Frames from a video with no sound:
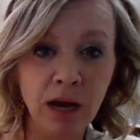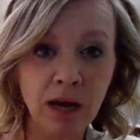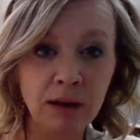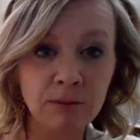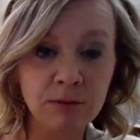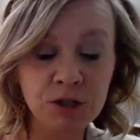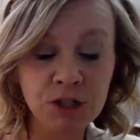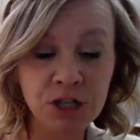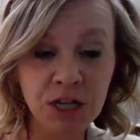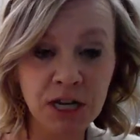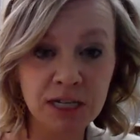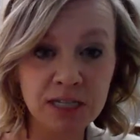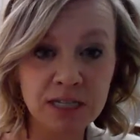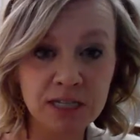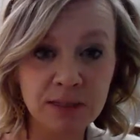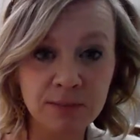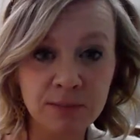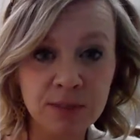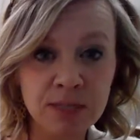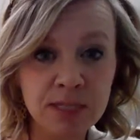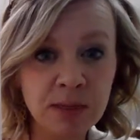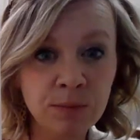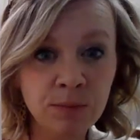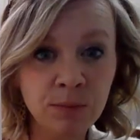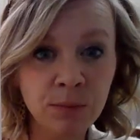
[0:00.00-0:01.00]
She has some
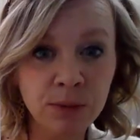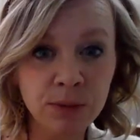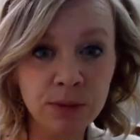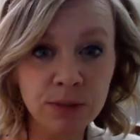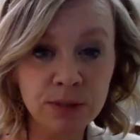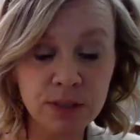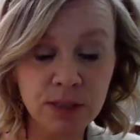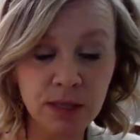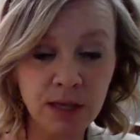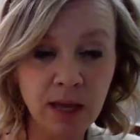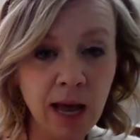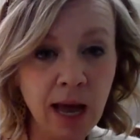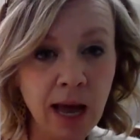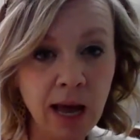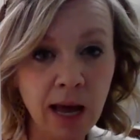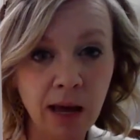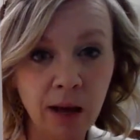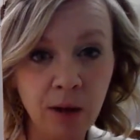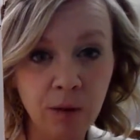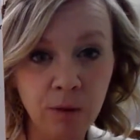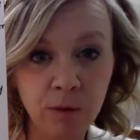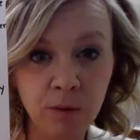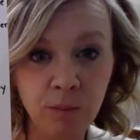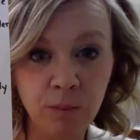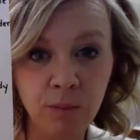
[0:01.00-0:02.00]
symbols, the
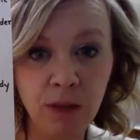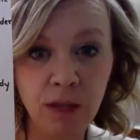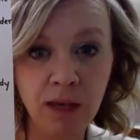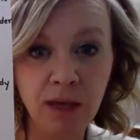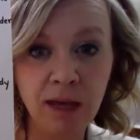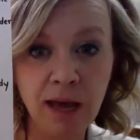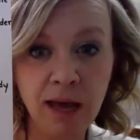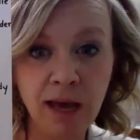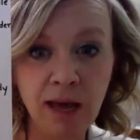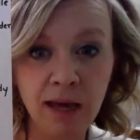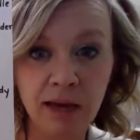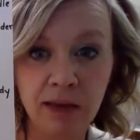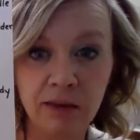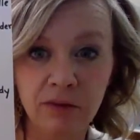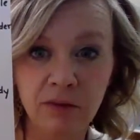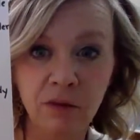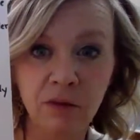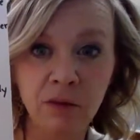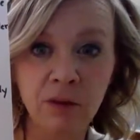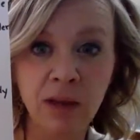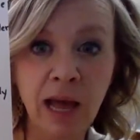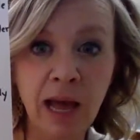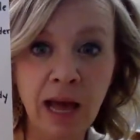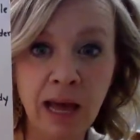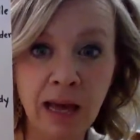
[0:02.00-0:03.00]
cow, the peacock, and the
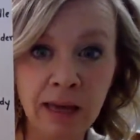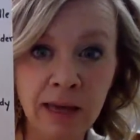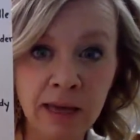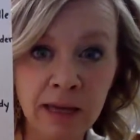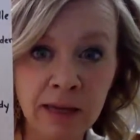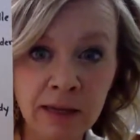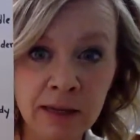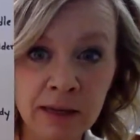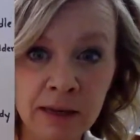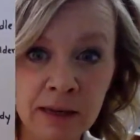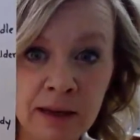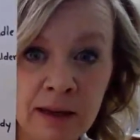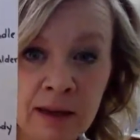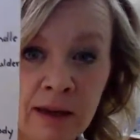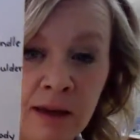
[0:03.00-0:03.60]
lion.